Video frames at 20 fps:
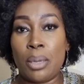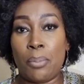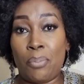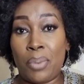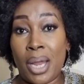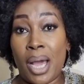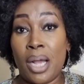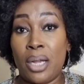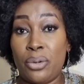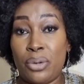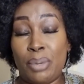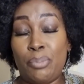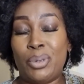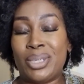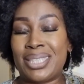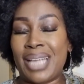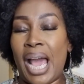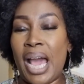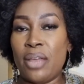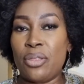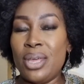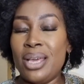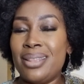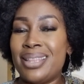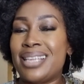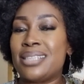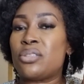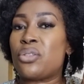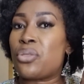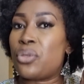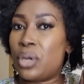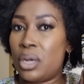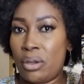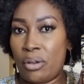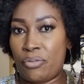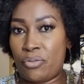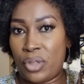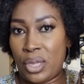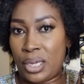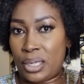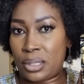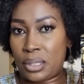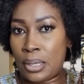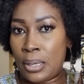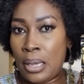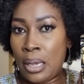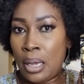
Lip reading: black ribbons. I think there's three of this.